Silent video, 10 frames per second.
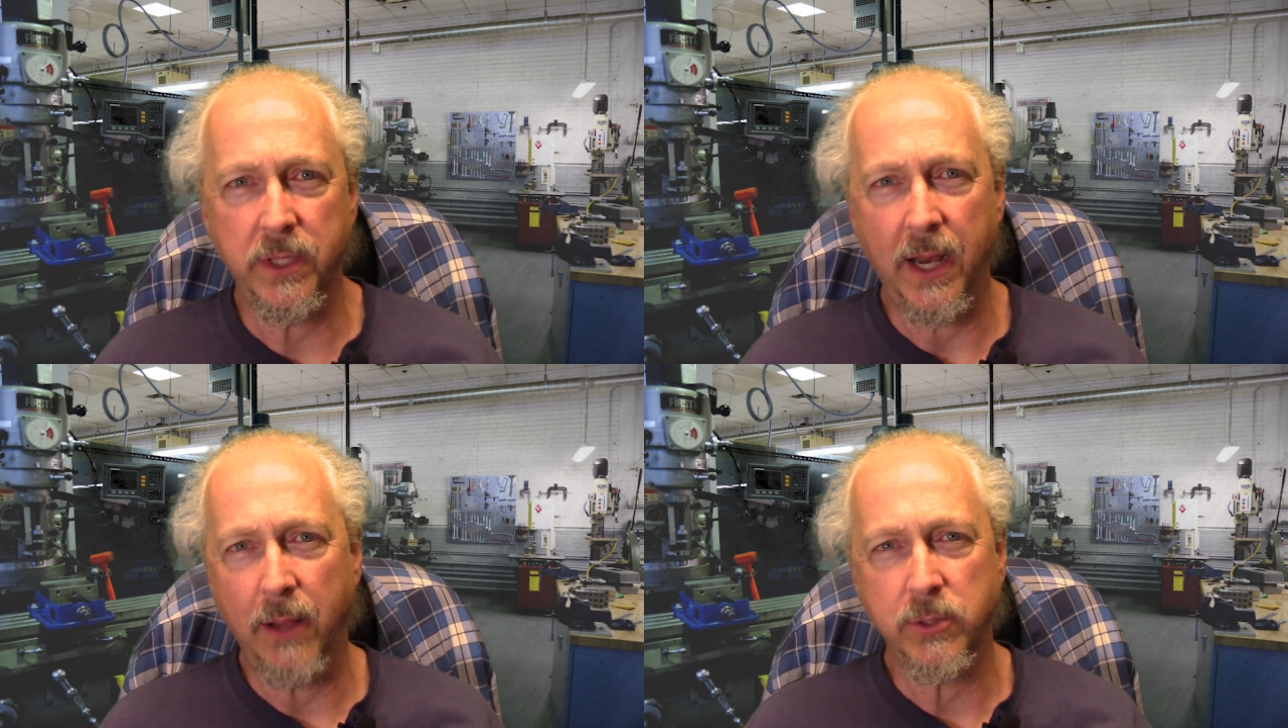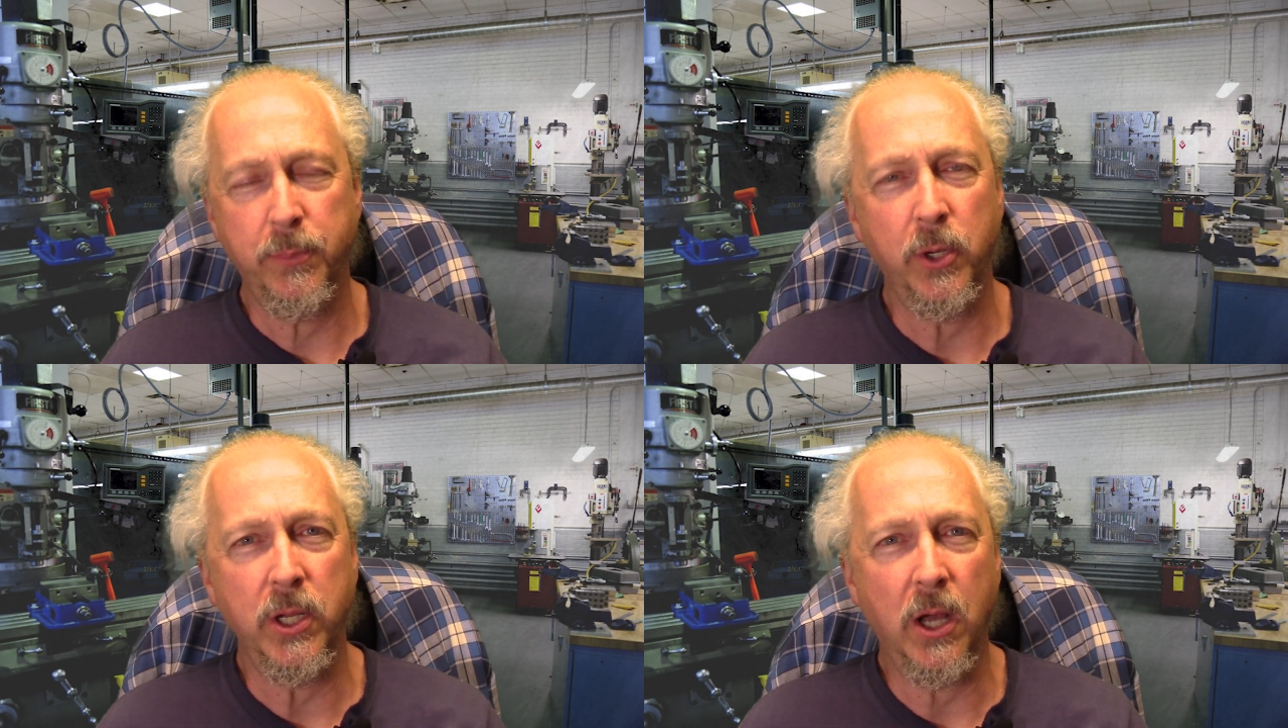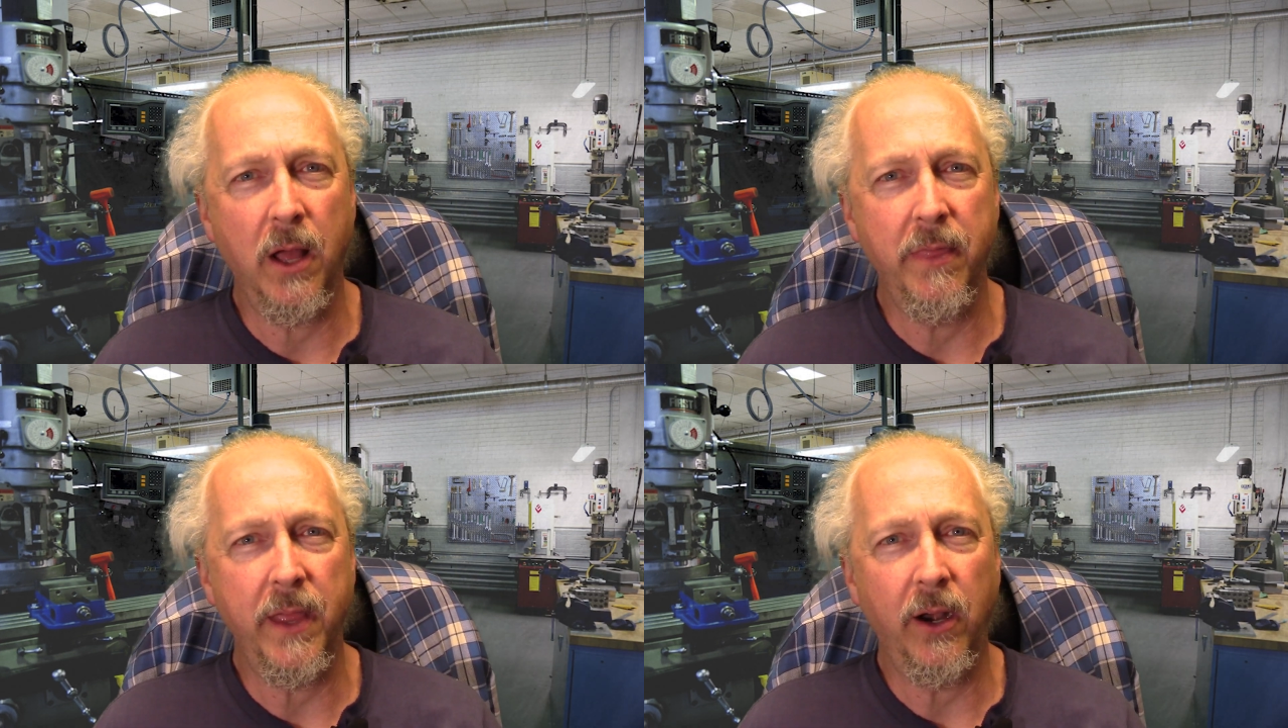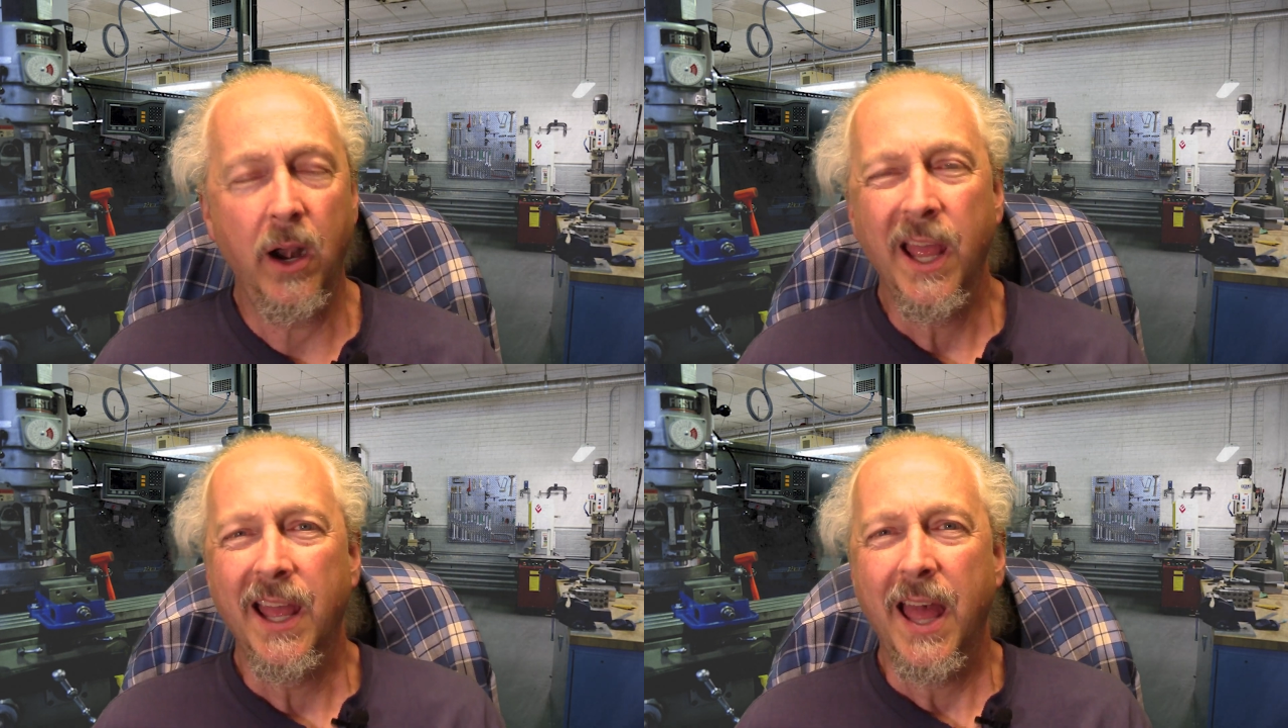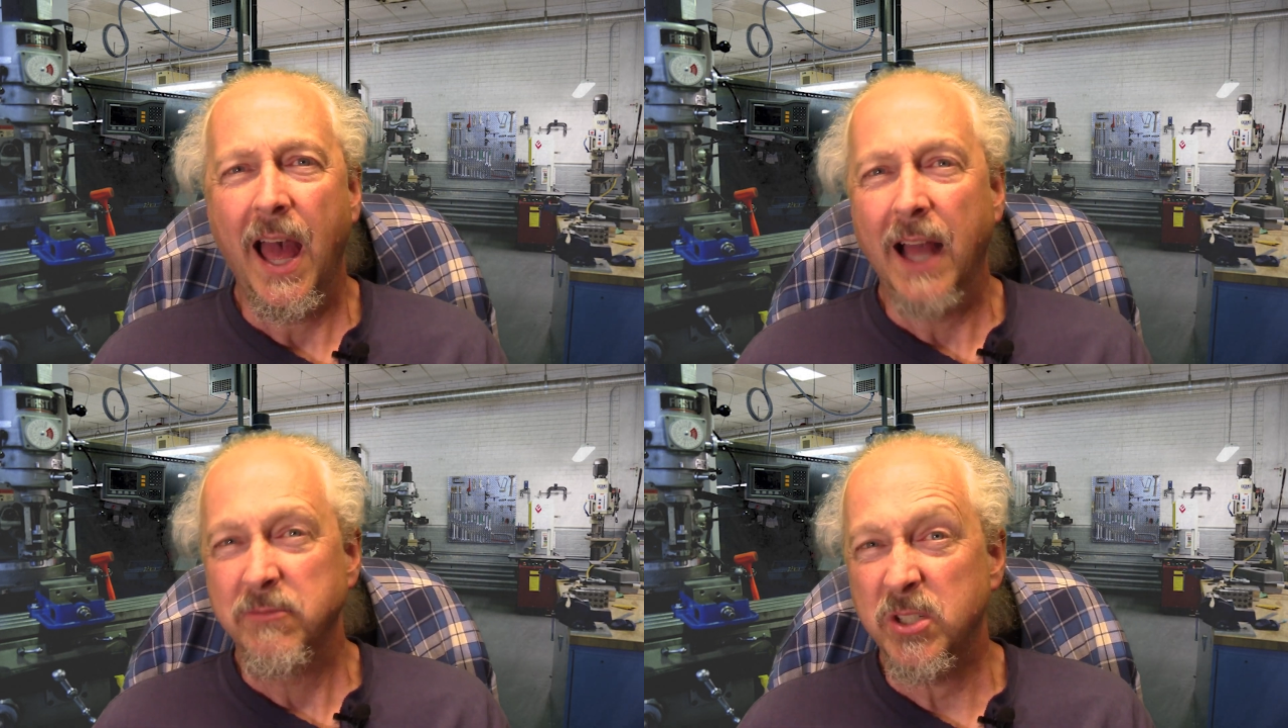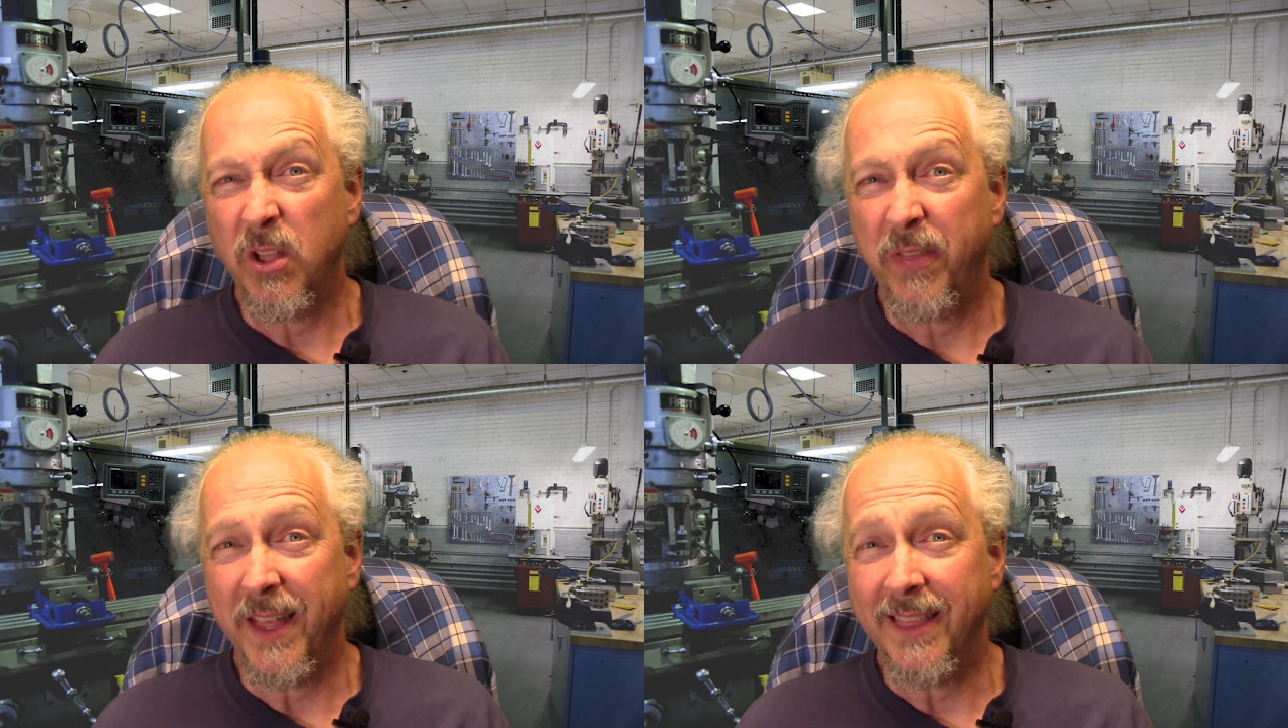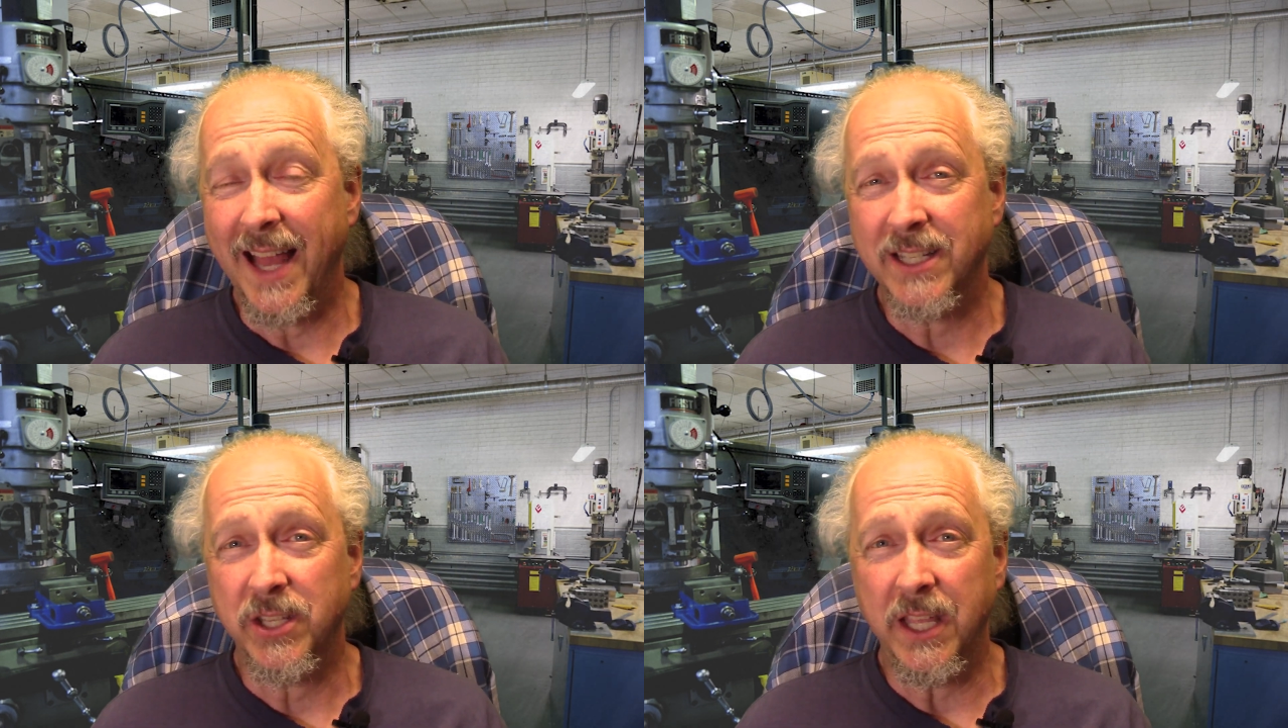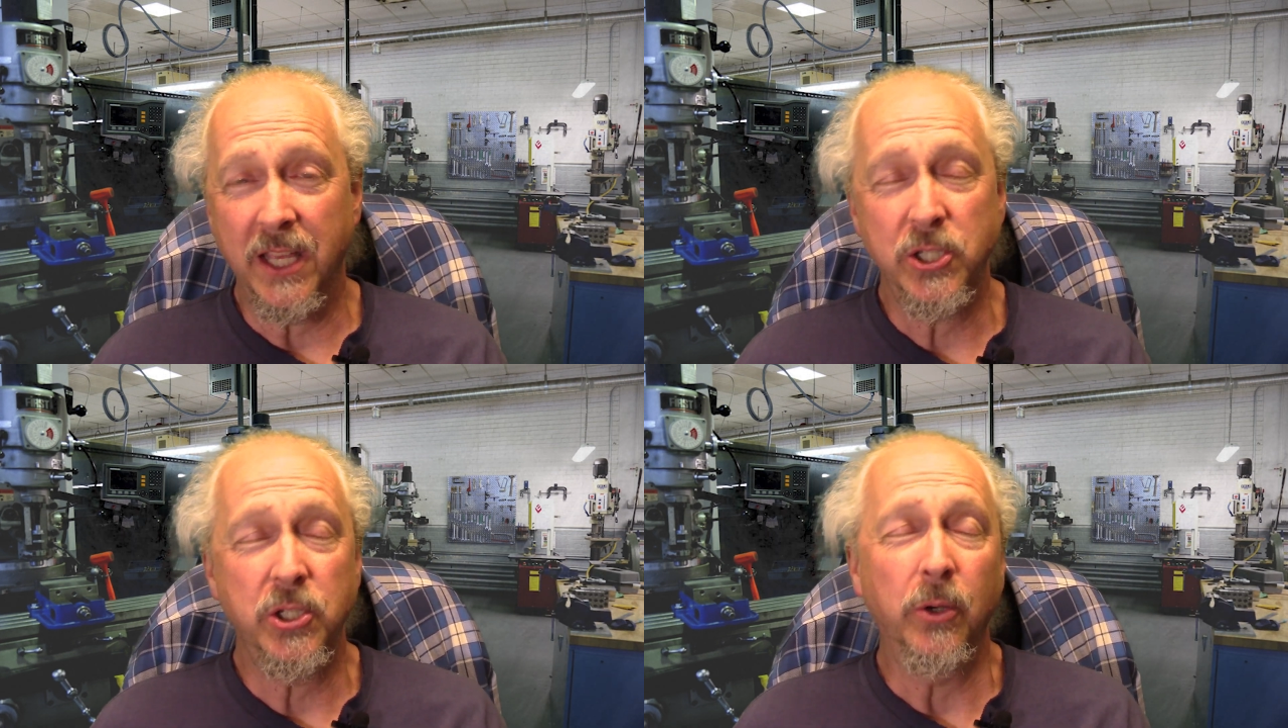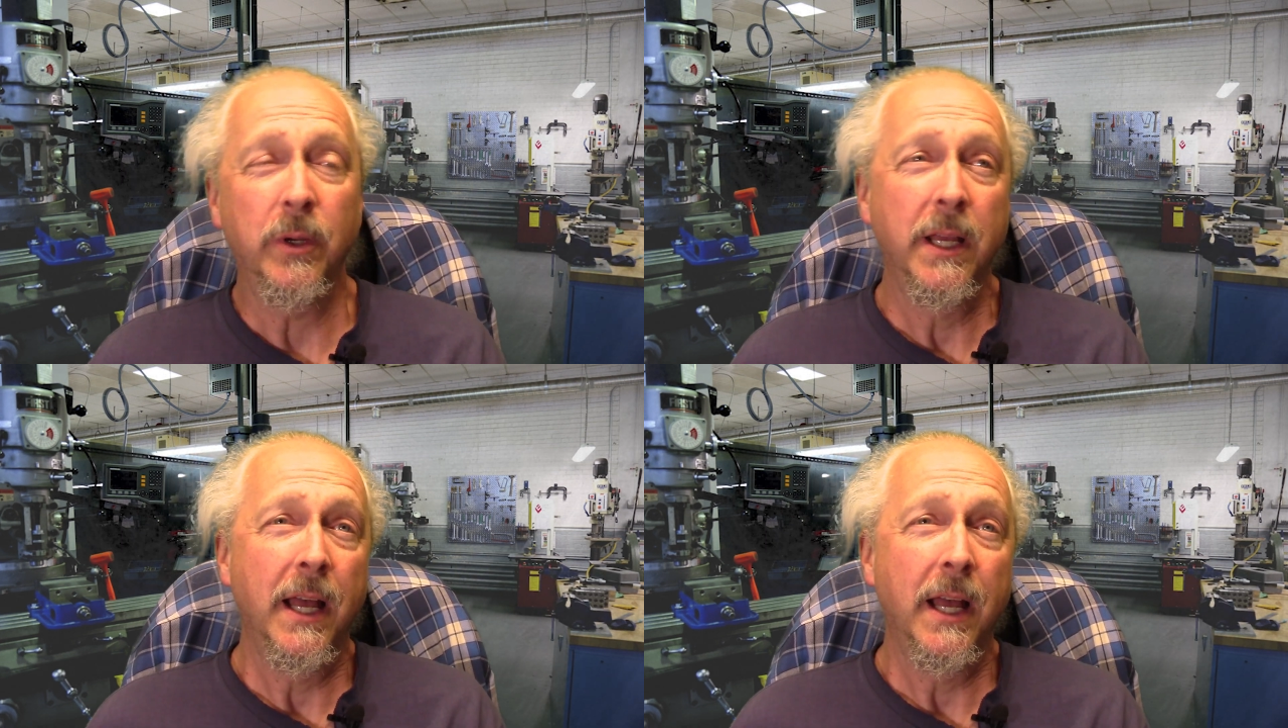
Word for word: that I was putting on there. Still think that's the issue.